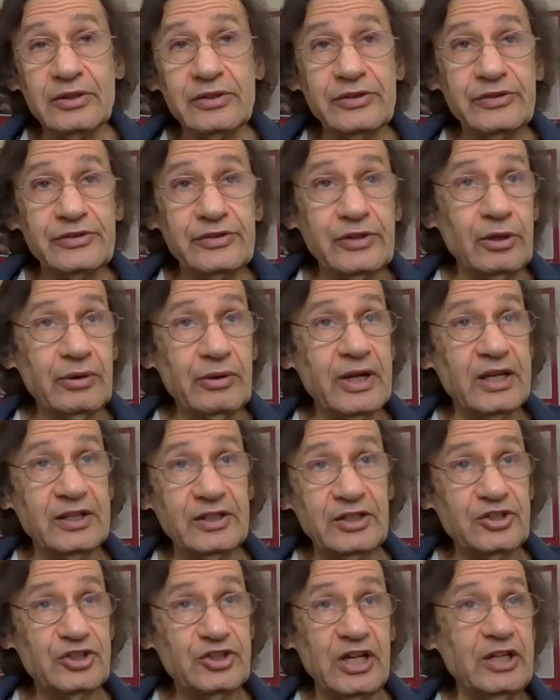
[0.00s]
So he had
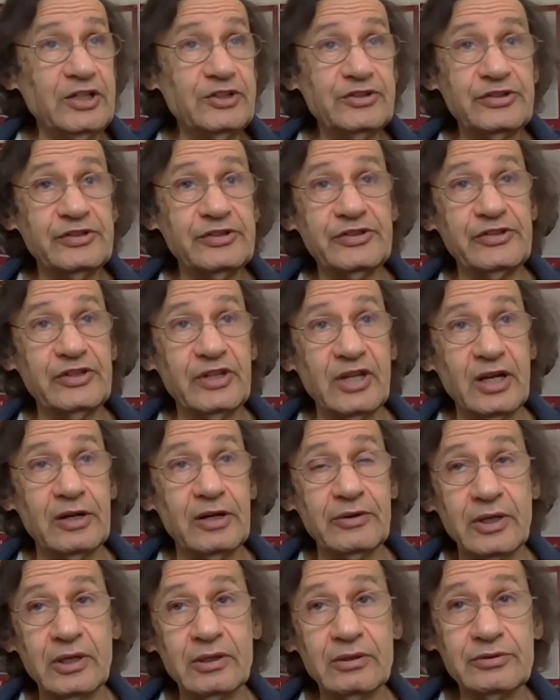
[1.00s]
to change the
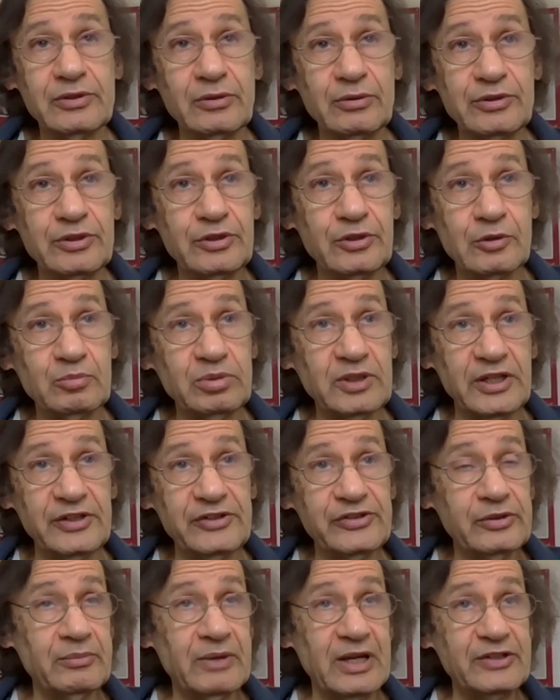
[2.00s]
scenario, so it took
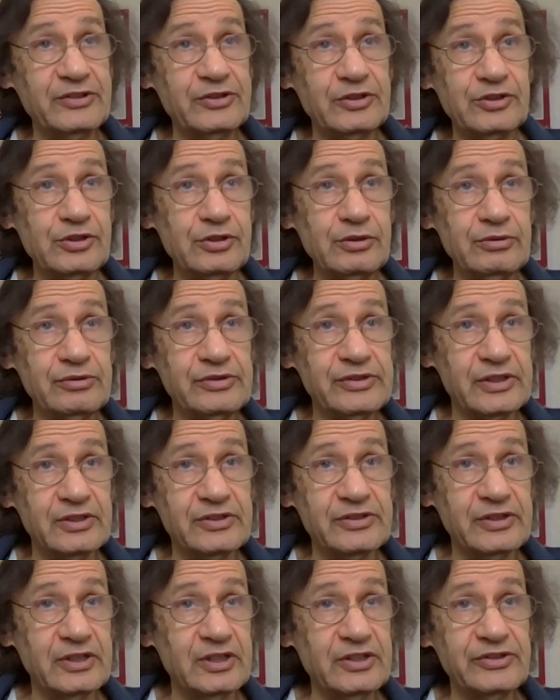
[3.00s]
place in
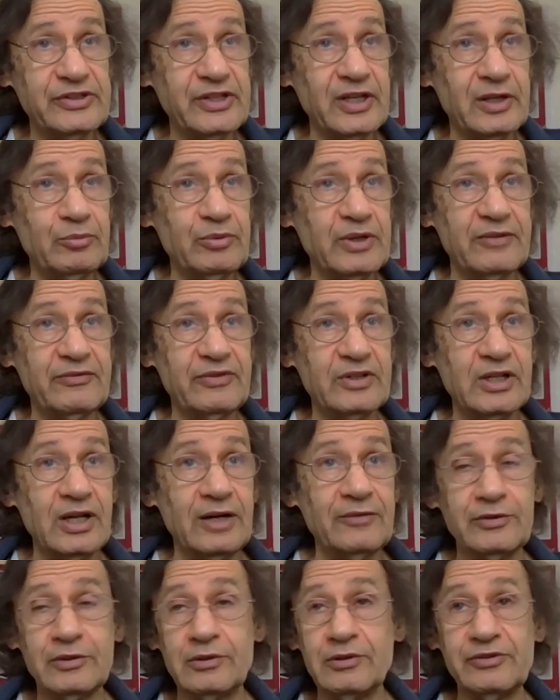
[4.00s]
Massachusetts, and instead we have a
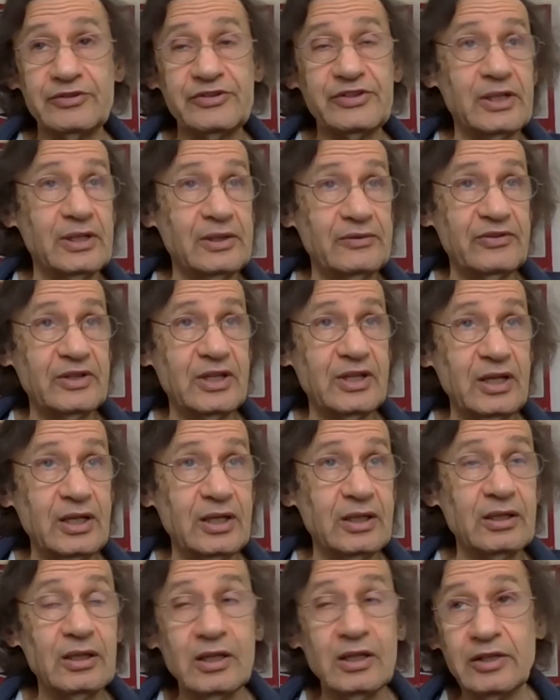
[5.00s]
governor instead of a
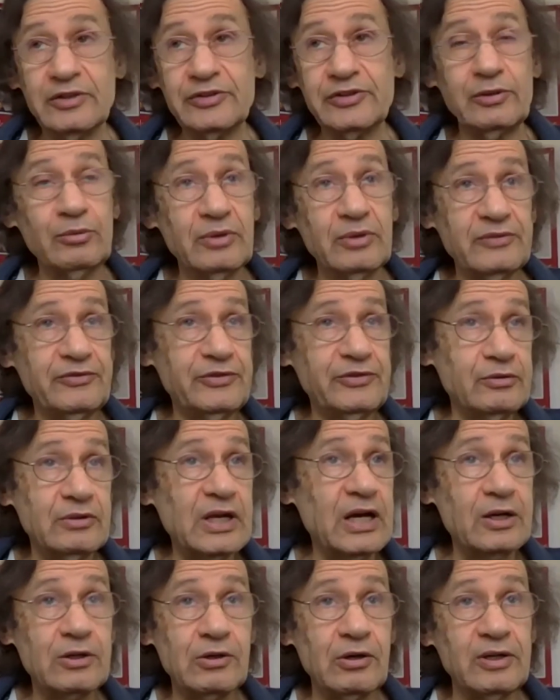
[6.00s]
king. So what if you
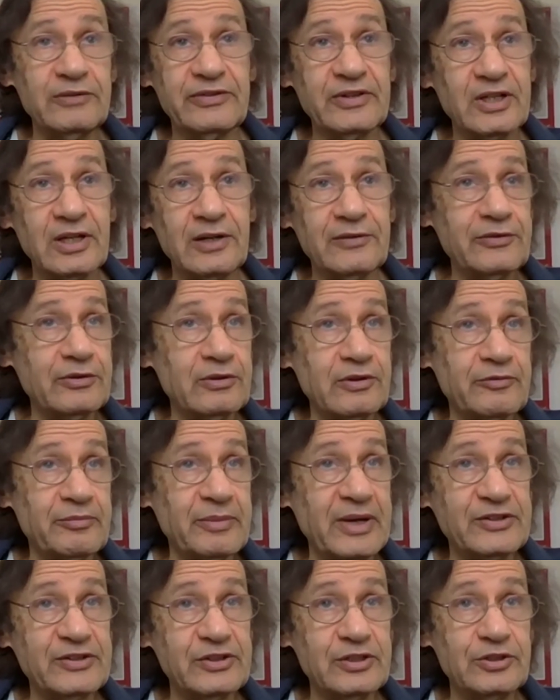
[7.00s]
knock off a governor of
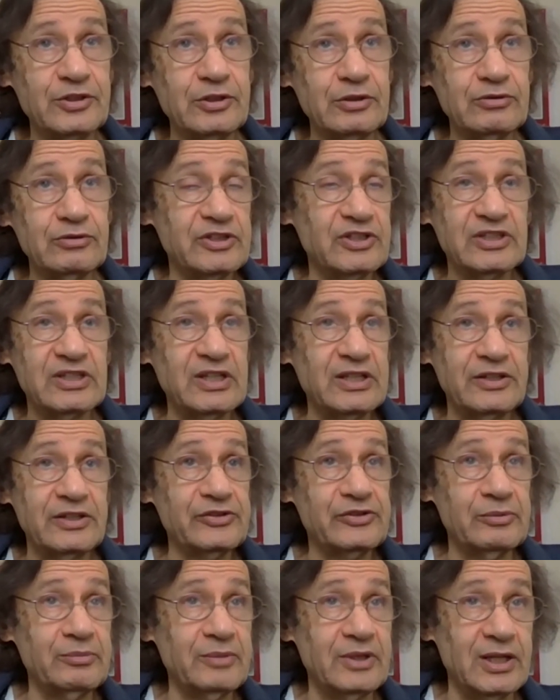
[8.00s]
Massachusetts? That
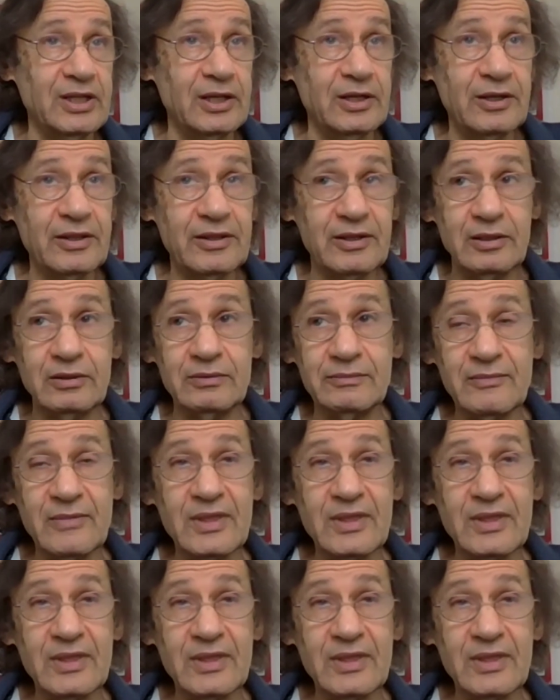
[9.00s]
doesn't mean anything.